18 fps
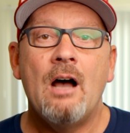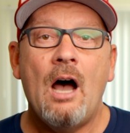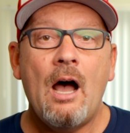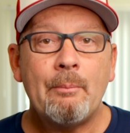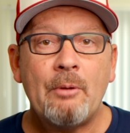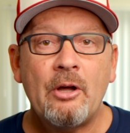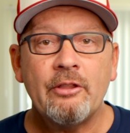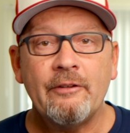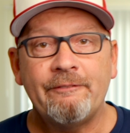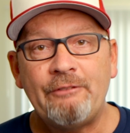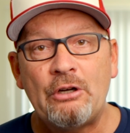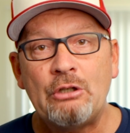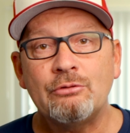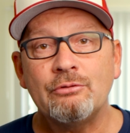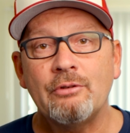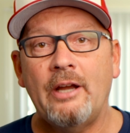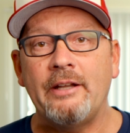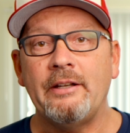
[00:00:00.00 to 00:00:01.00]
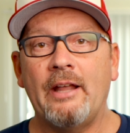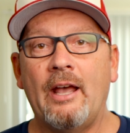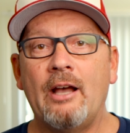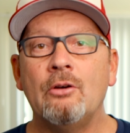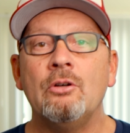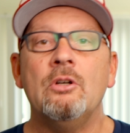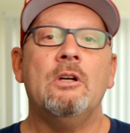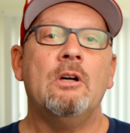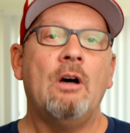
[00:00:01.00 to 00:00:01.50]
I'm on the phone right
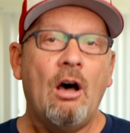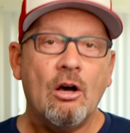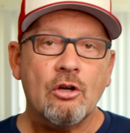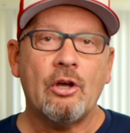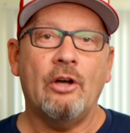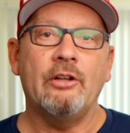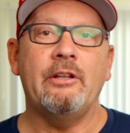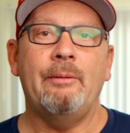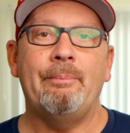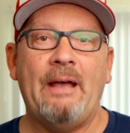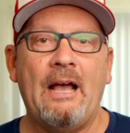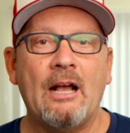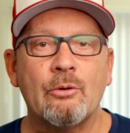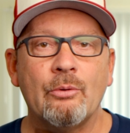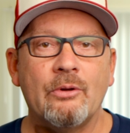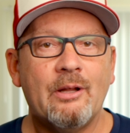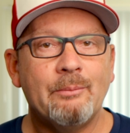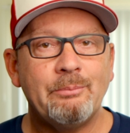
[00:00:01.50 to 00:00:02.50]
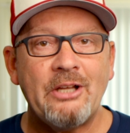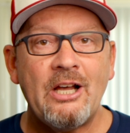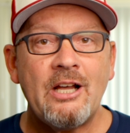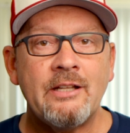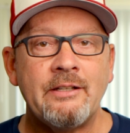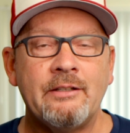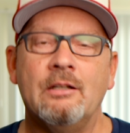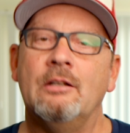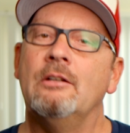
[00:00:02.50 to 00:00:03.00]
now. I'll call you back when I'm
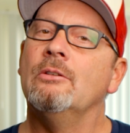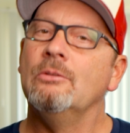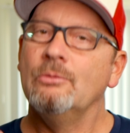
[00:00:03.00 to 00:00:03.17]
done.